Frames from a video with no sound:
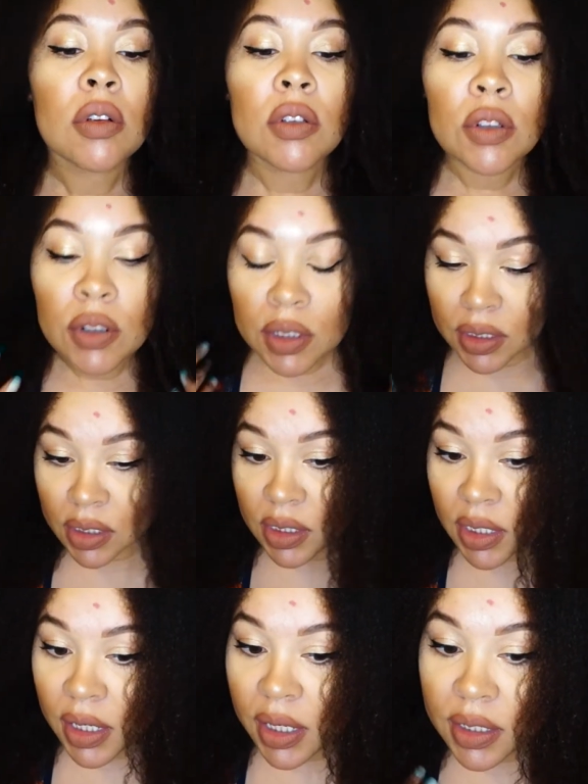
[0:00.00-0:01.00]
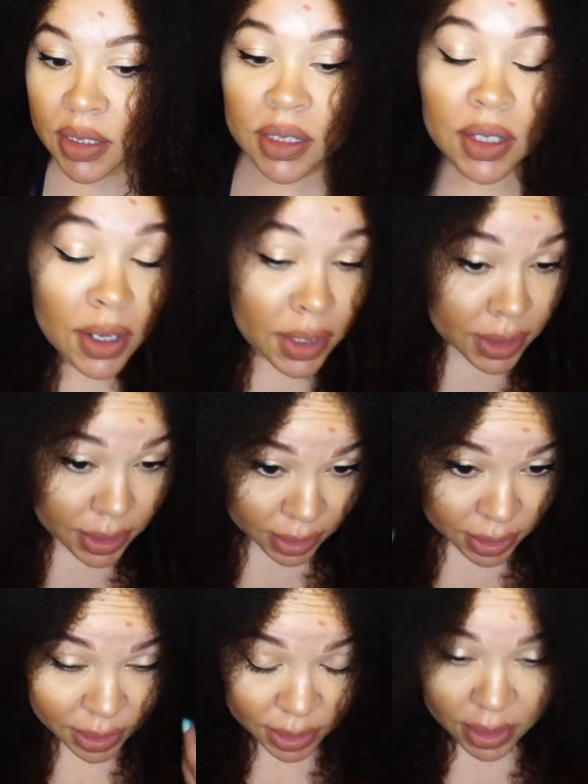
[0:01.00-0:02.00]
You can see it starting
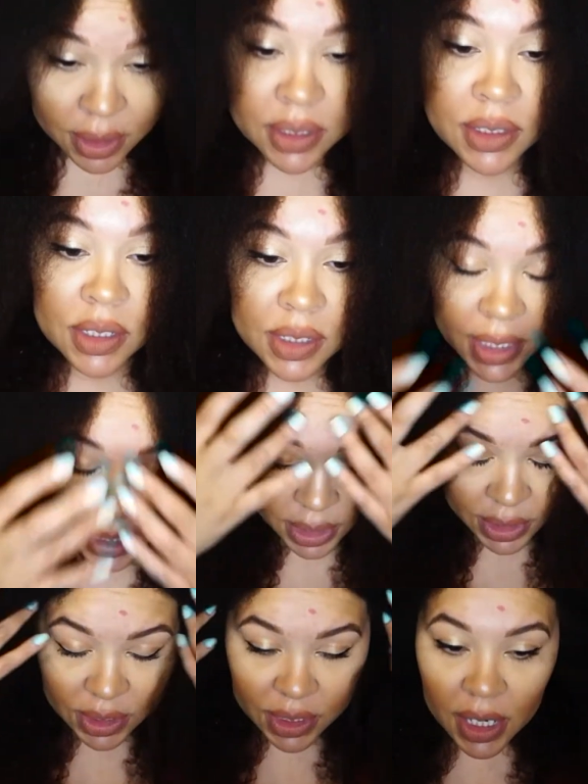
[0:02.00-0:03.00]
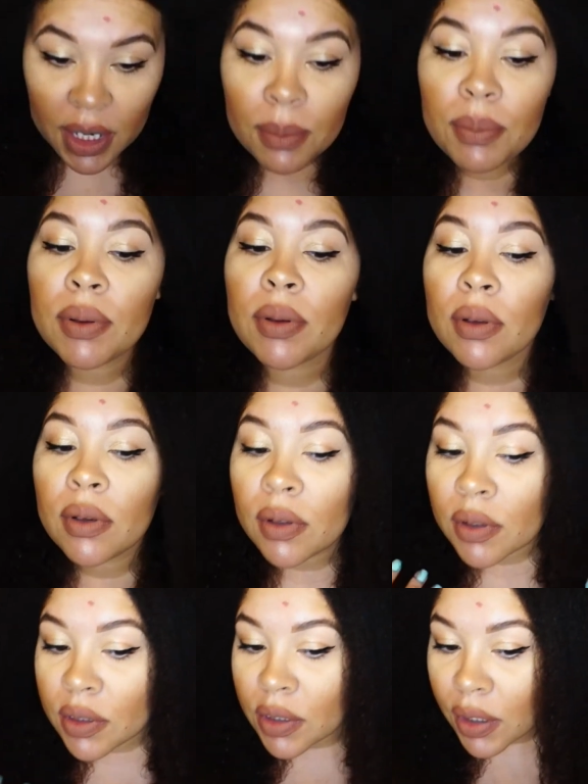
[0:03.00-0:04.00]
to take shape,
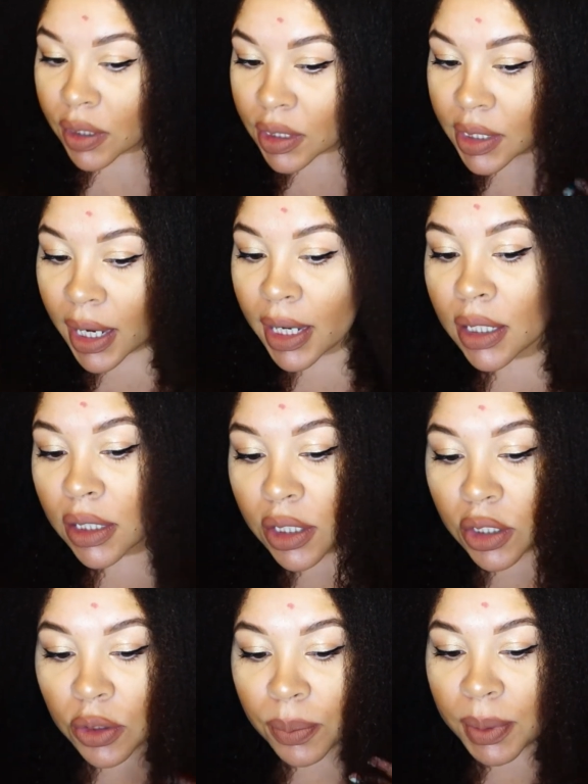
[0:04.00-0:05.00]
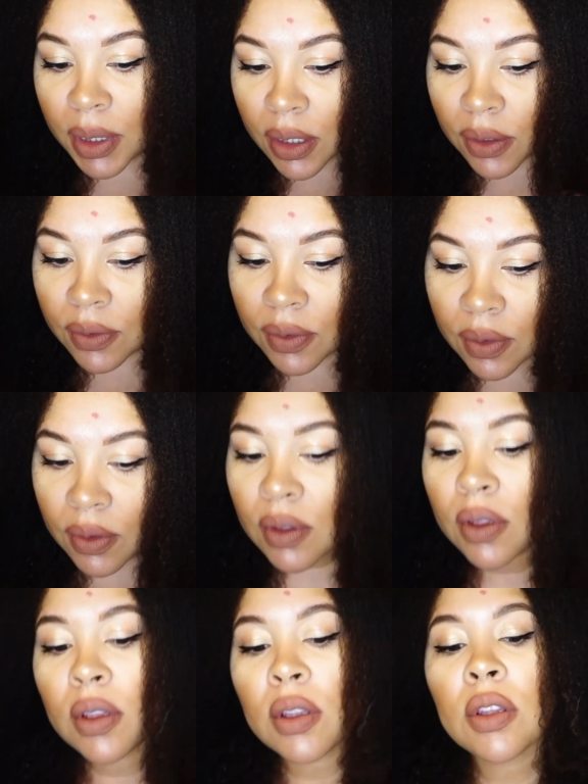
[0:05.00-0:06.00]
starting to add a little bit of
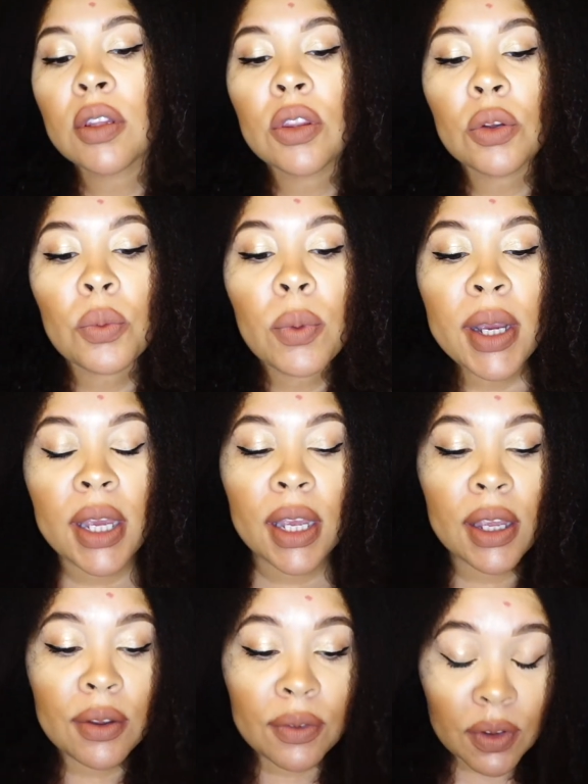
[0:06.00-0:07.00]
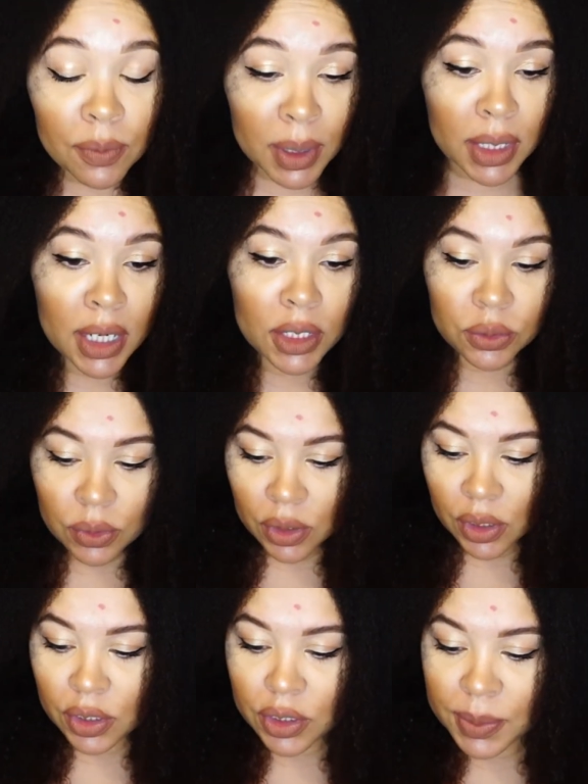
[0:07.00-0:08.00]
the wave of my natural
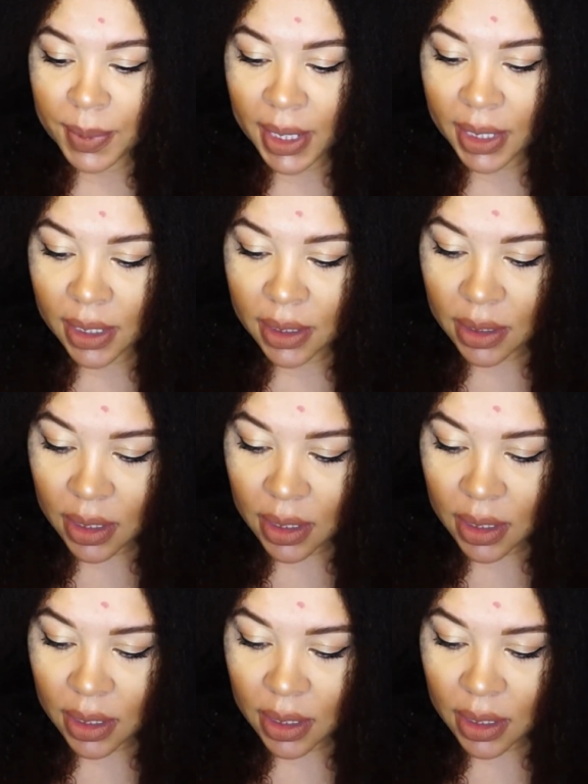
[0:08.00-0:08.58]
curls back in